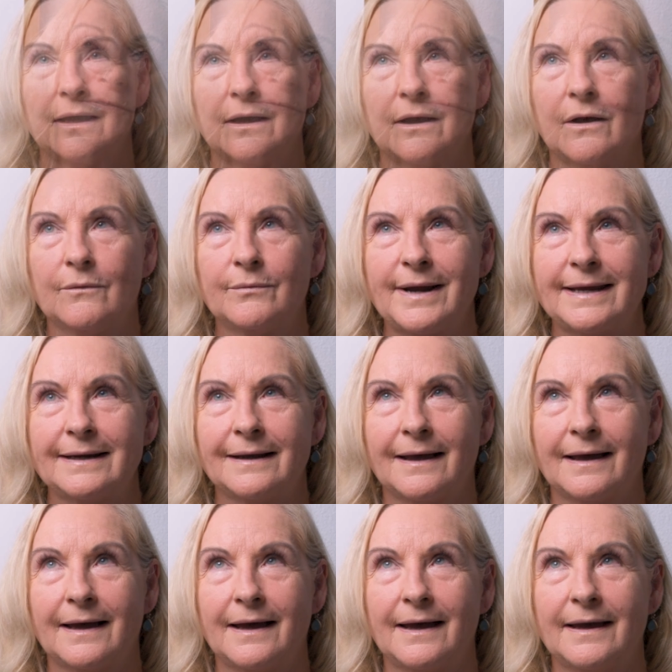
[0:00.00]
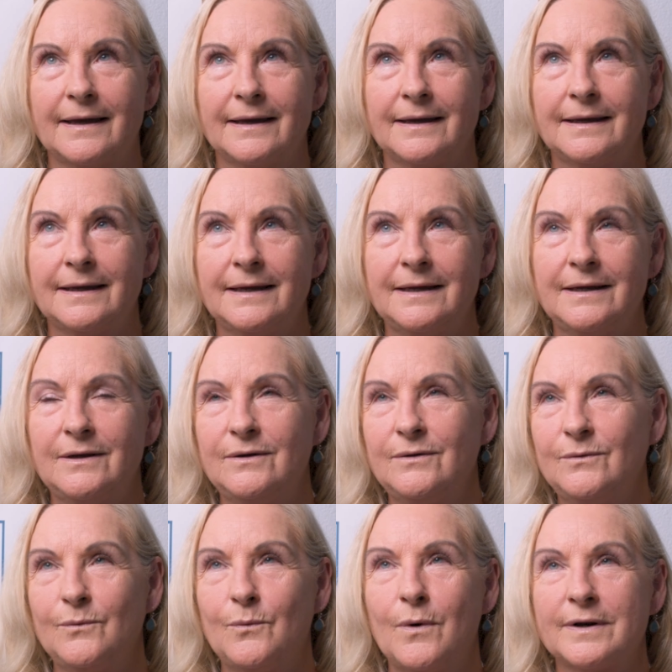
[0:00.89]
All right,
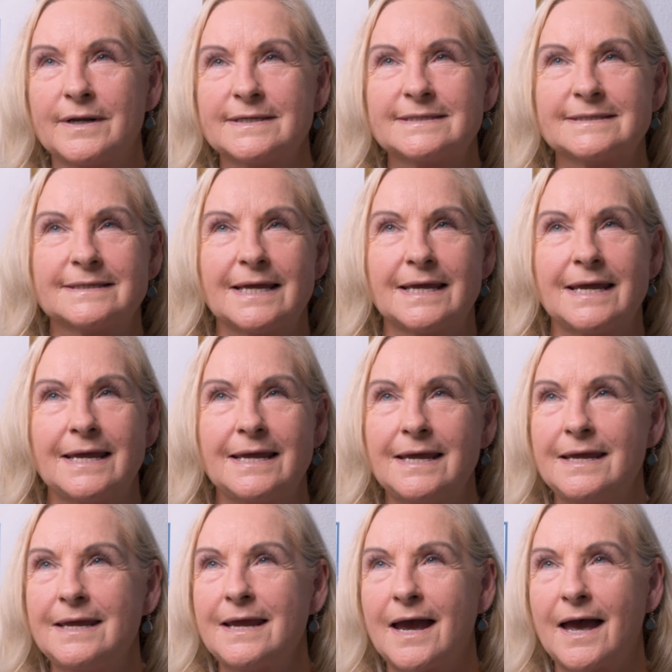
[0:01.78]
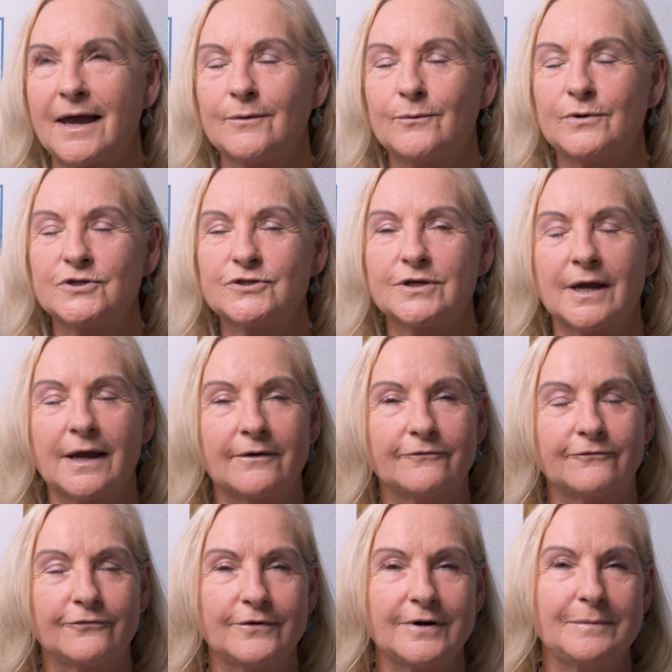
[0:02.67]
I want to say I wish
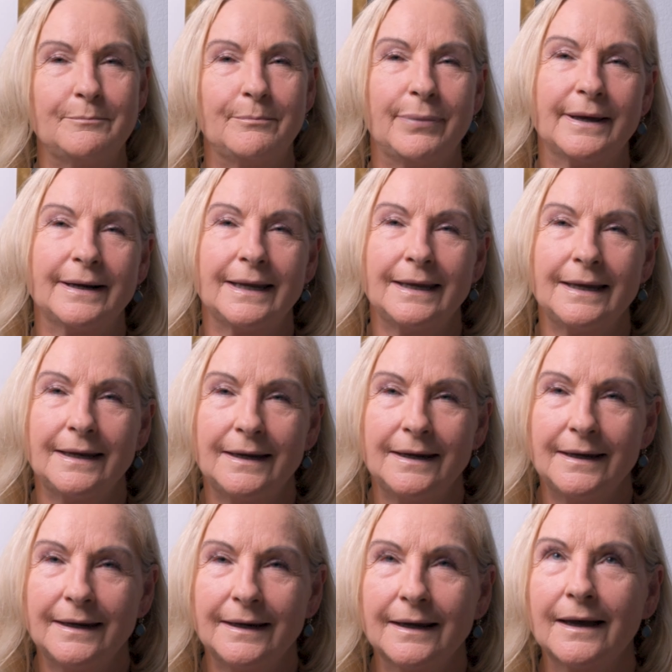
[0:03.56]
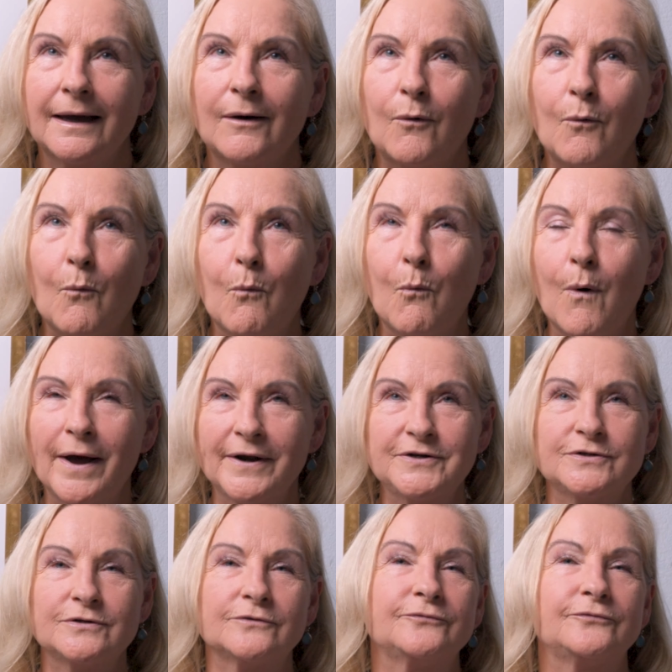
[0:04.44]
everybody a
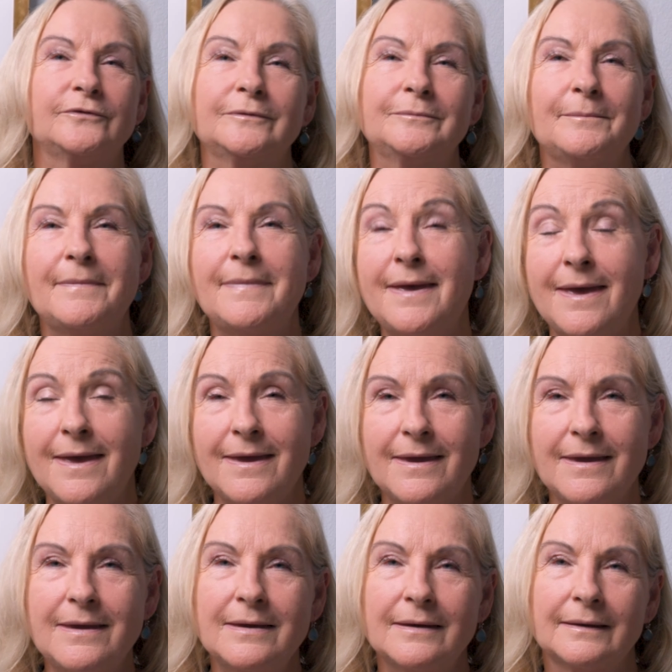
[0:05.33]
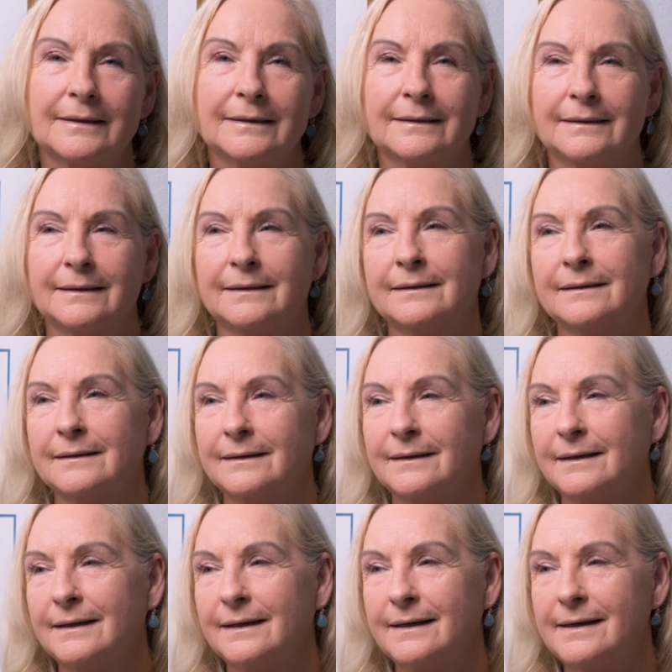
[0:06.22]
wonderful May.
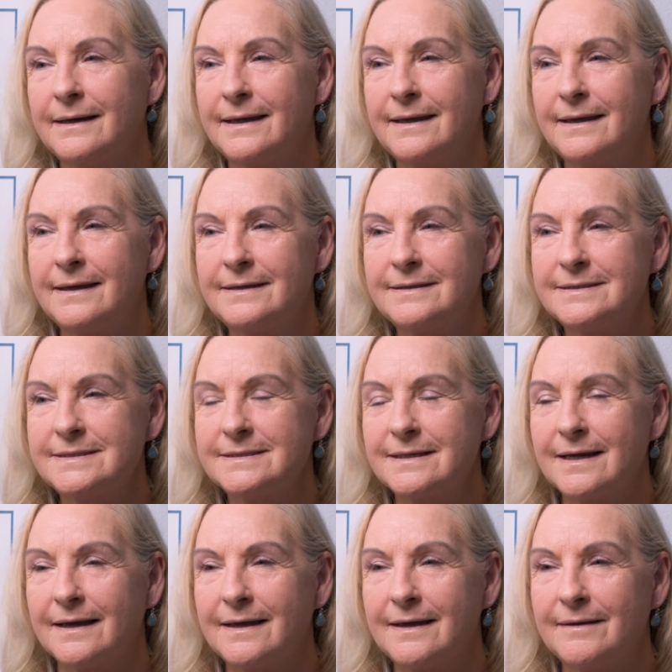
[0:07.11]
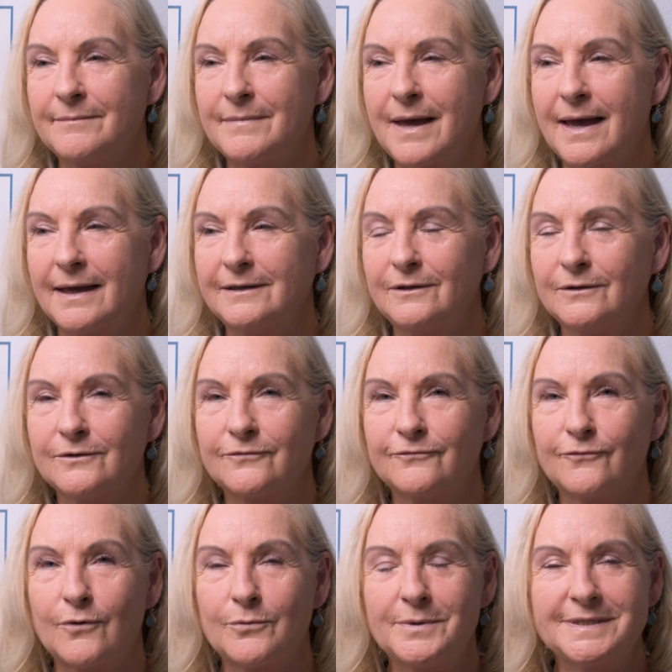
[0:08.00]
And I look
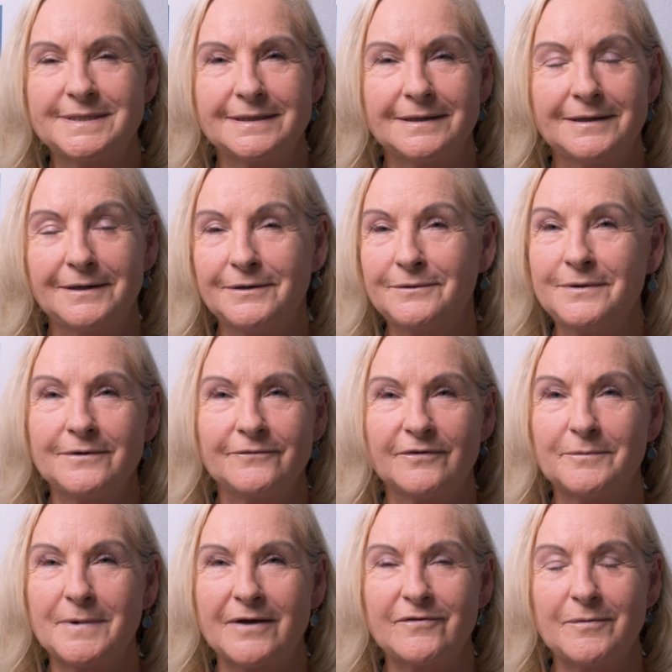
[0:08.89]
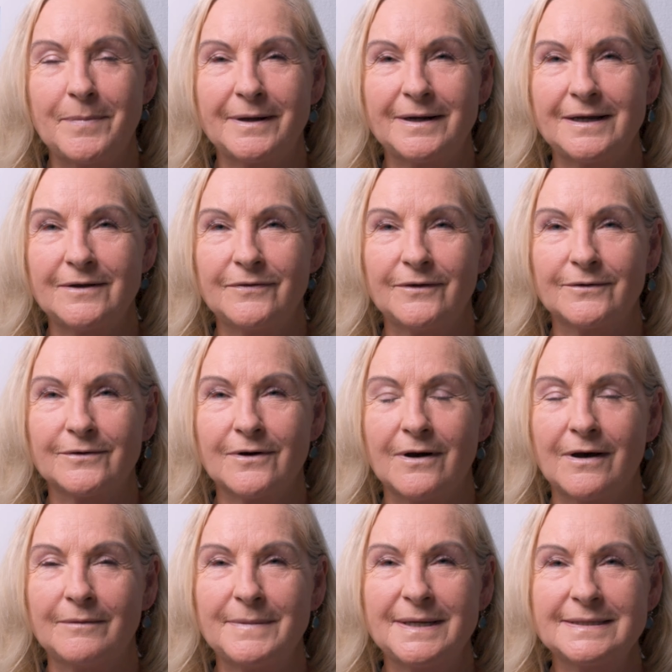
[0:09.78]
forward to hearing from everybody in their
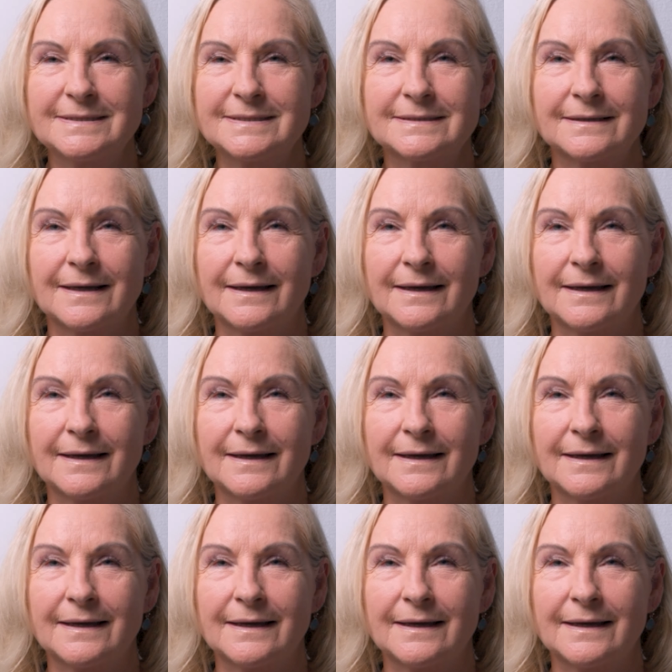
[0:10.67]
comments.